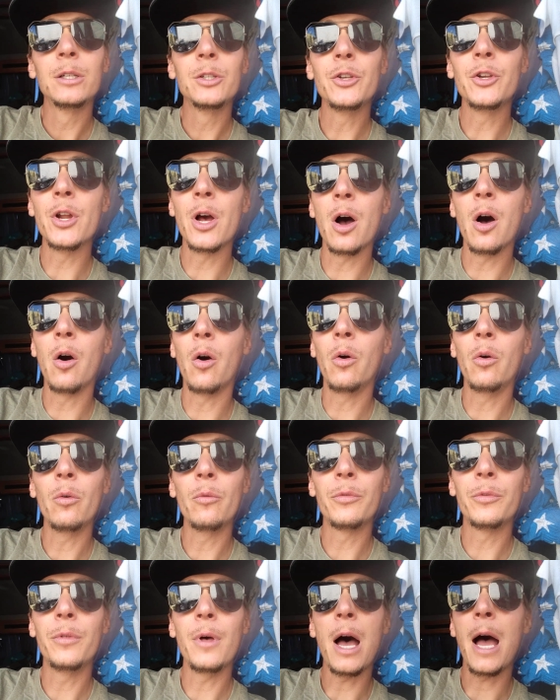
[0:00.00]
you know,
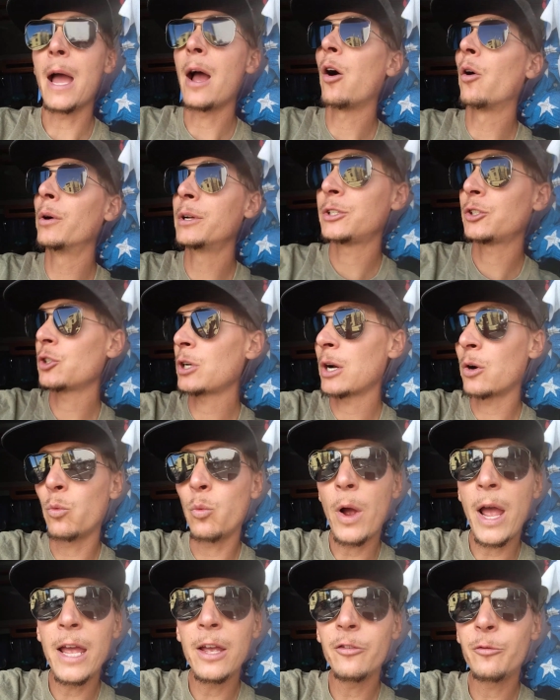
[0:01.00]
I always try to
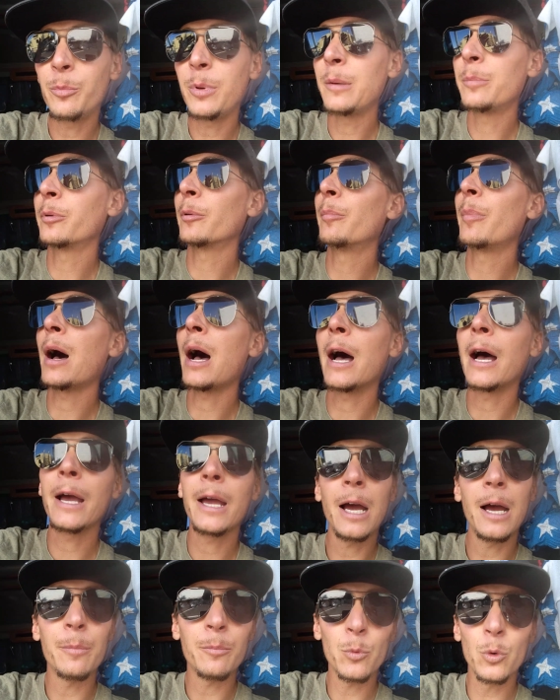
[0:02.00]
wave people
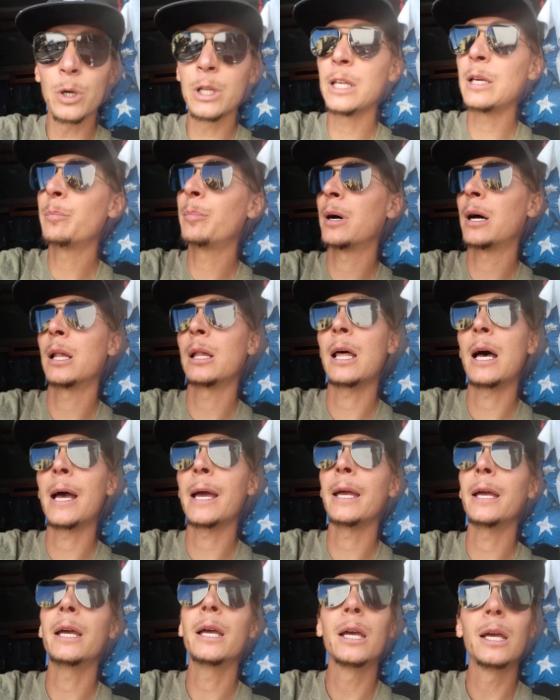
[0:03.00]
by. I'm really
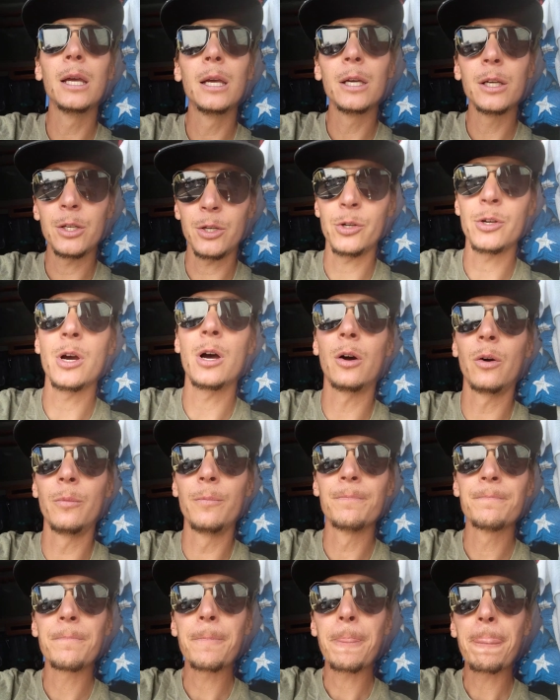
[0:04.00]
polite, you
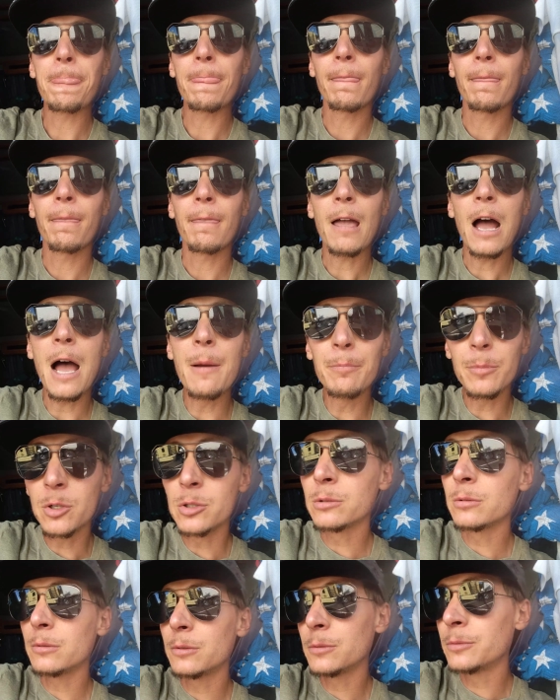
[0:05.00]
know. I'm
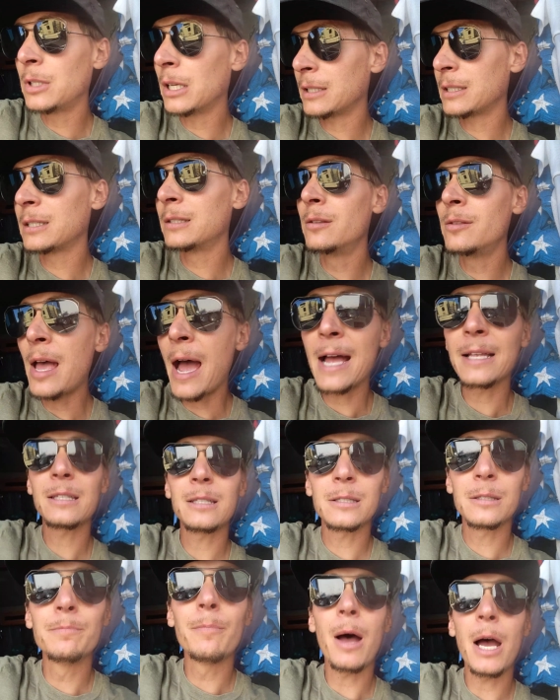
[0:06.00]
that's
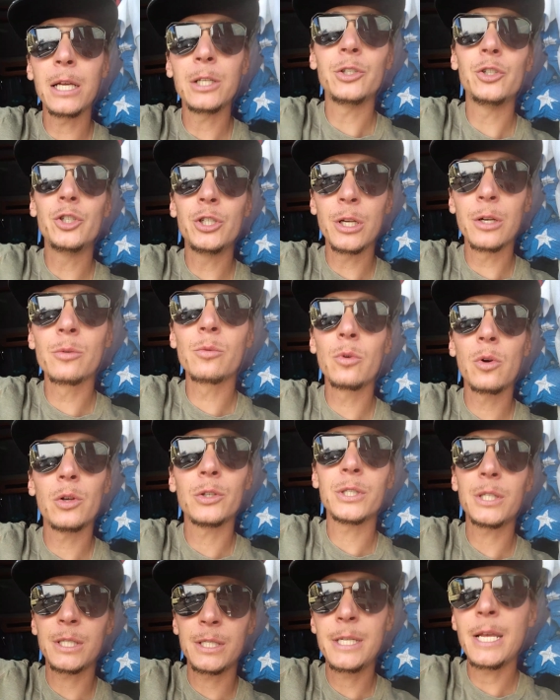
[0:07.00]
that's my
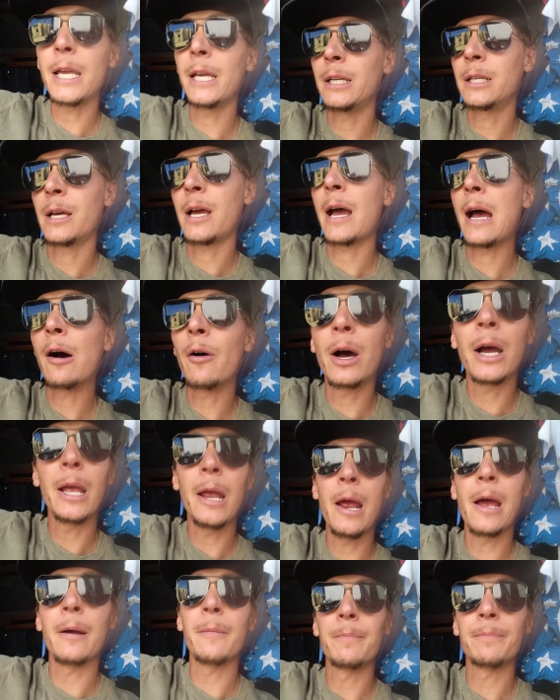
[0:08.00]
general state, how I
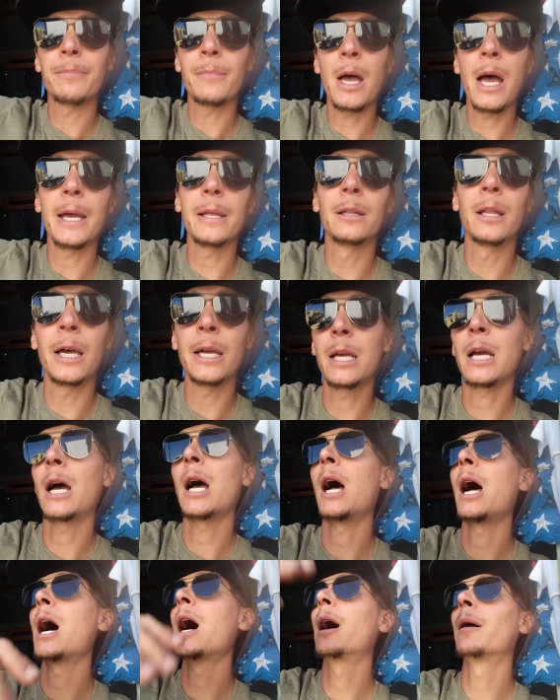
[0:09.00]
am. I like
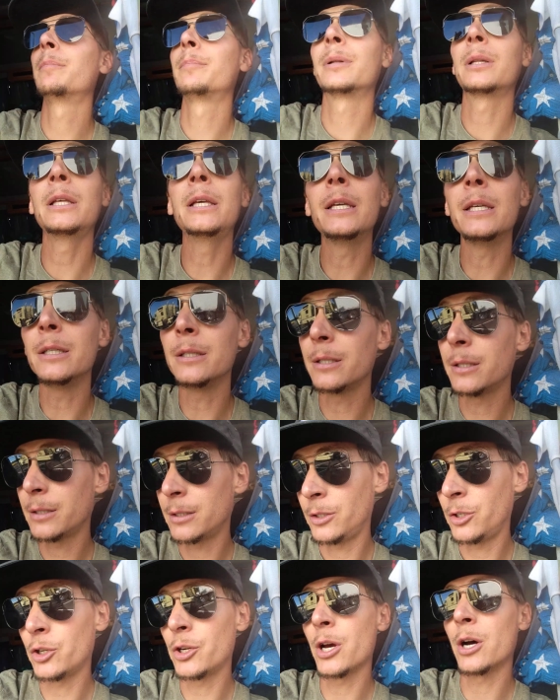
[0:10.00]

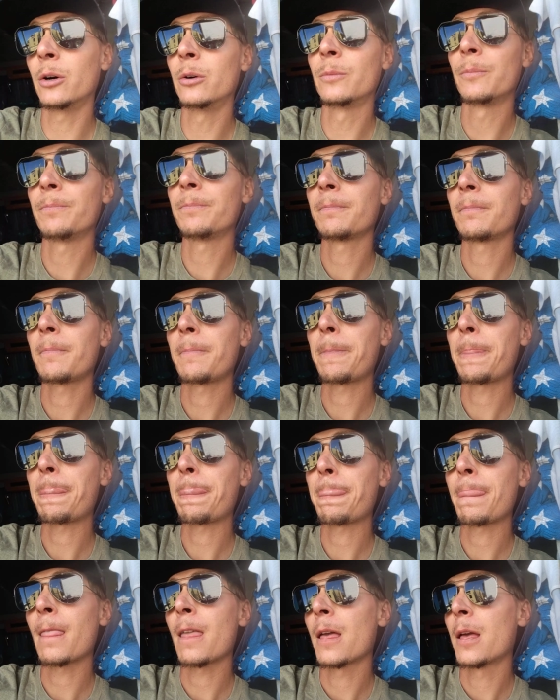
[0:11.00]
please, you know.
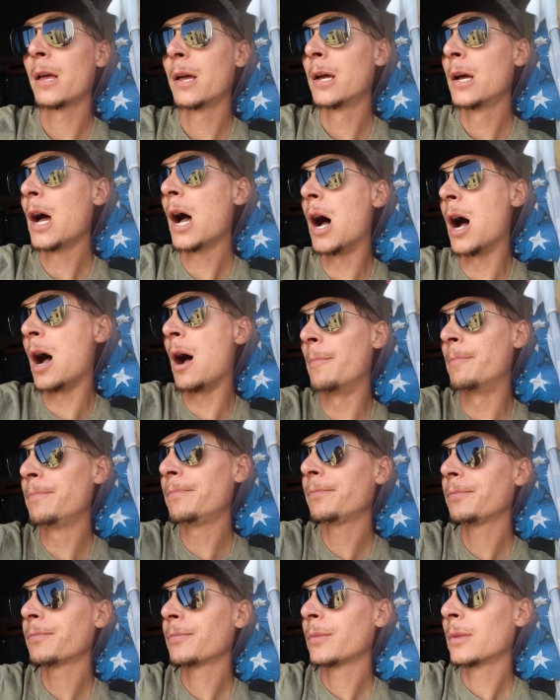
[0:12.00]

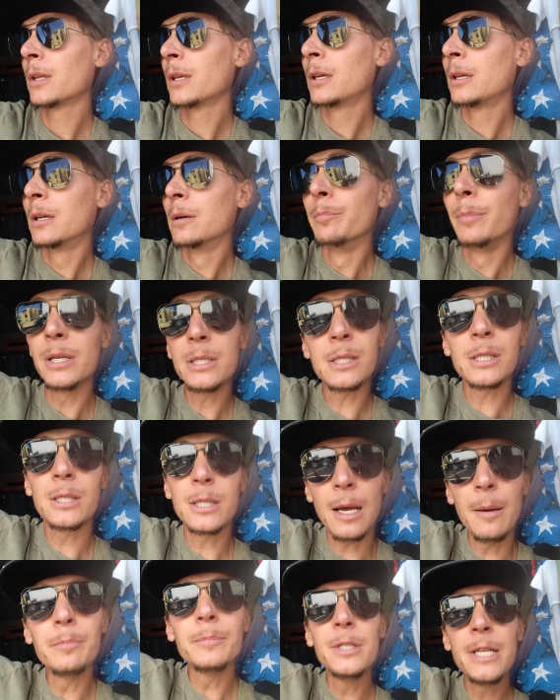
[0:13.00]
Um, but
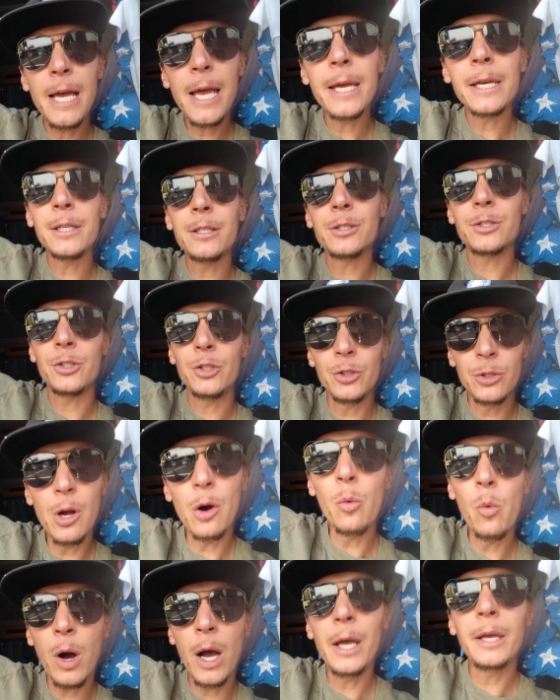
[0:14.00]
some days, you
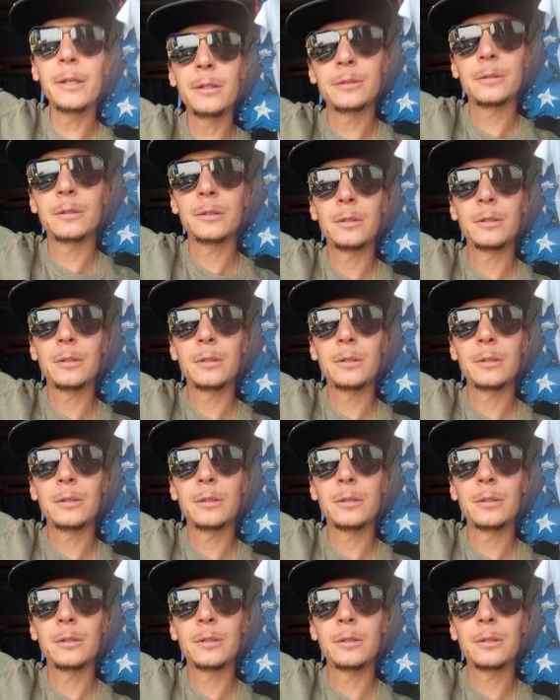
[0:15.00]
know what?